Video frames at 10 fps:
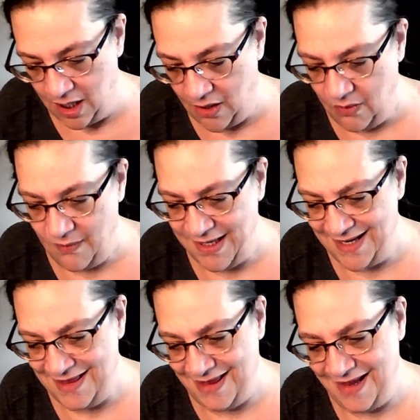oh, what
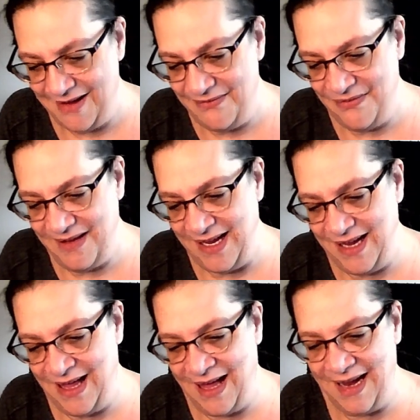a lovely